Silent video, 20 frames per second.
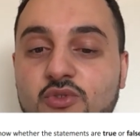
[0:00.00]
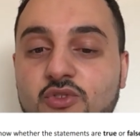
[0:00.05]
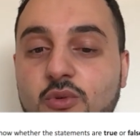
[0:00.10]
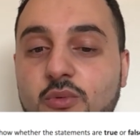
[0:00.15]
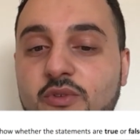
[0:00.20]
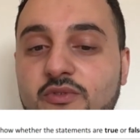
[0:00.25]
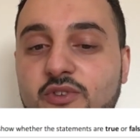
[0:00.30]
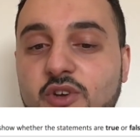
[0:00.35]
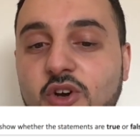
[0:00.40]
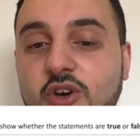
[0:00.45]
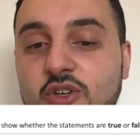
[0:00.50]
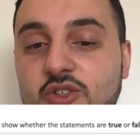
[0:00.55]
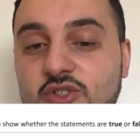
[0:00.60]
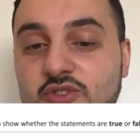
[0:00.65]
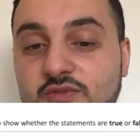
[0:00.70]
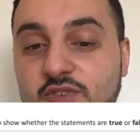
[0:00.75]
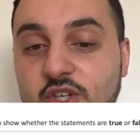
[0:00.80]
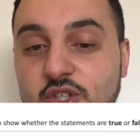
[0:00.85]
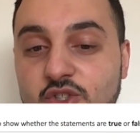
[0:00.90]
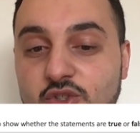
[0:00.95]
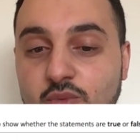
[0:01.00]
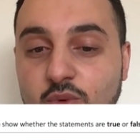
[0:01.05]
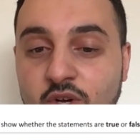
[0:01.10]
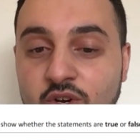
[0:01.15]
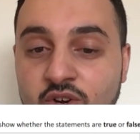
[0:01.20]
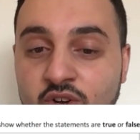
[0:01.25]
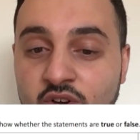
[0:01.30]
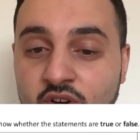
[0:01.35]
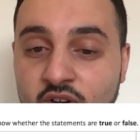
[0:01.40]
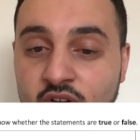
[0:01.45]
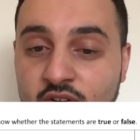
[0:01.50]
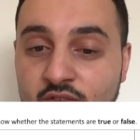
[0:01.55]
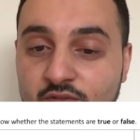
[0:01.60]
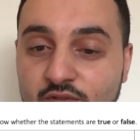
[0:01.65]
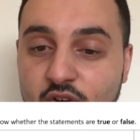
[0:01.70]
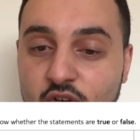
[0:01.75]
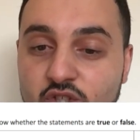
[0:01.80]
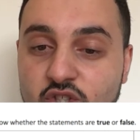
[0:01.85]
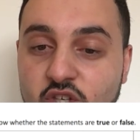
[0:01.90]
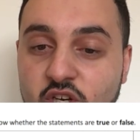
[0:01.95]
So we've got, first one,
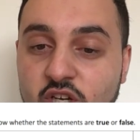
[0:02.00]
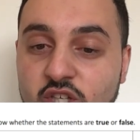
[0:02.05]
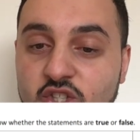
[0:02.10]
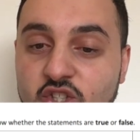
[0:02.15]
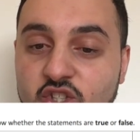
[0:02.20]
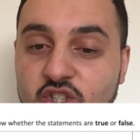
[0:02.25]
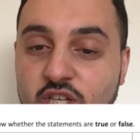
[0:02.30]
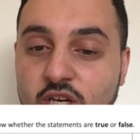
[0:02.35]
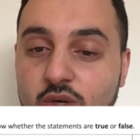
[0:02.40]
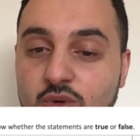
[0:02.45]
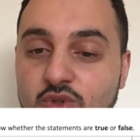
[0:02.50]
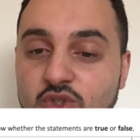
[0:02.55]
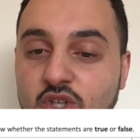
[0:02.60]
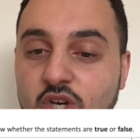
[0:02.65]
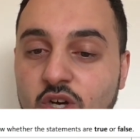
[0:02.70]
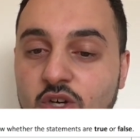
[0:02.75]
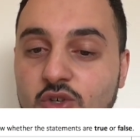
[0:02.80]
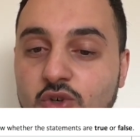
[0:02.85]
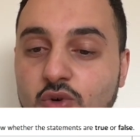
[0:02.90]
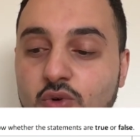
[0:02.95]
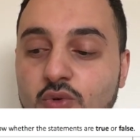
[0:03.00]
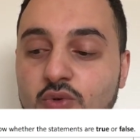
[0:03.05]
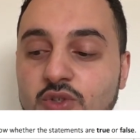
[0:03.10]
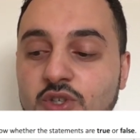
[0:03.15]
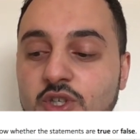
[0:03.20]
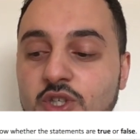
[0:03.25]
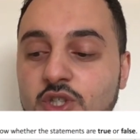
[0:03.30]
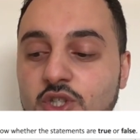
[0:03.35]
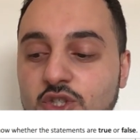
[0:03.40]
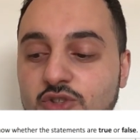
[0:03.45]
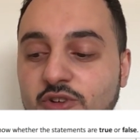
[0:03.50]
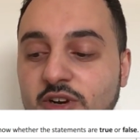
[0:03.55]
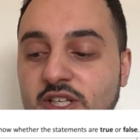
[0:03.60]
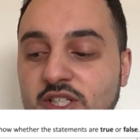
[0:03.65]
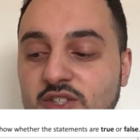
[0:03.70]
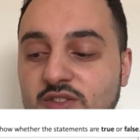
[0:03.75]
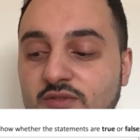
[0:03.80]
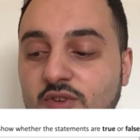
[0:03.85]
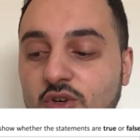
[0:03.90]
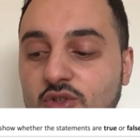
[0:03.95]
fossilised shells are called
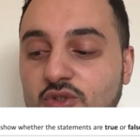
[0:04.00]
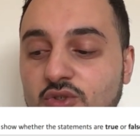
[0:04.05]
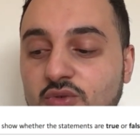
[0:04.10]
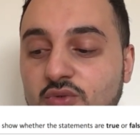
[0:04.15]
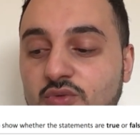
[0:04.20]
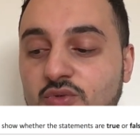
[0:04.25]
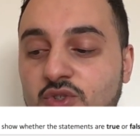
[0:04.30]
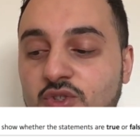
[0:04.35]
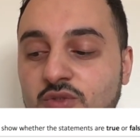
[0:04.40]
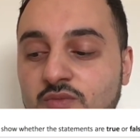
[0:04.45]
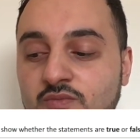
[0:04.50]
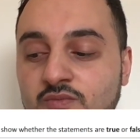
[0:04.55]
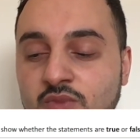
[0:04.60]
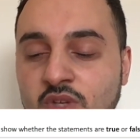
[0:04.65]
trace fossils.